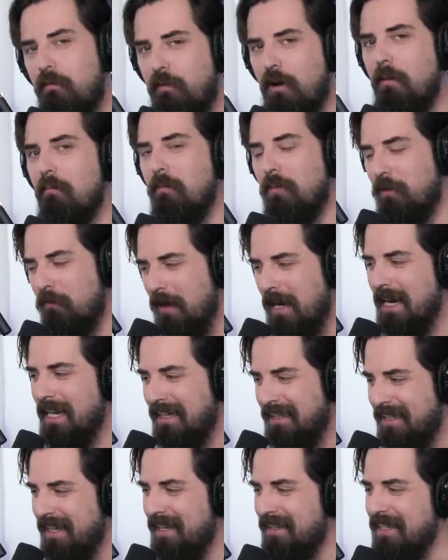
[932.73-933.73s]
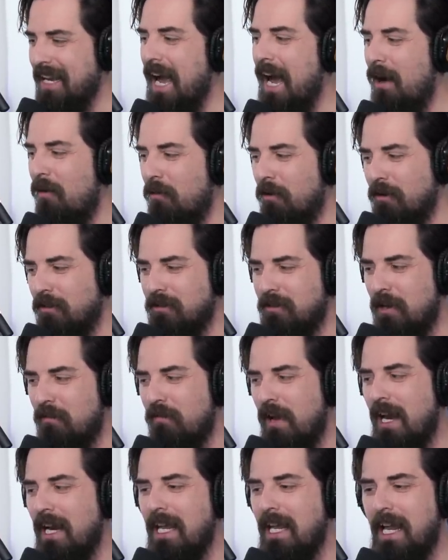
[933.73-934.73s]
from three to six hours
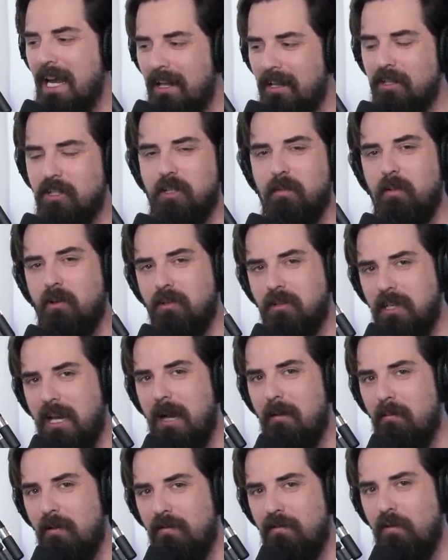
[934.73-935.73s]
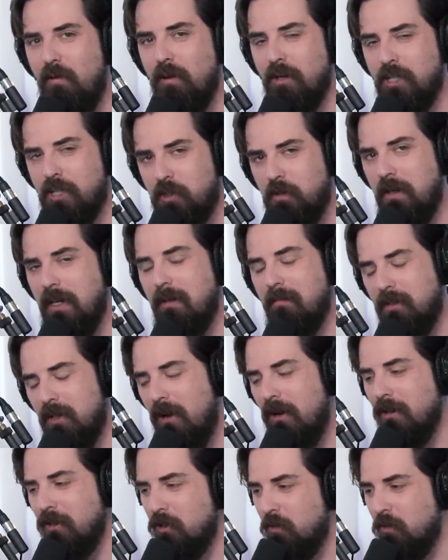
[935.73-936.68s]
of any eligible Diablo four streams on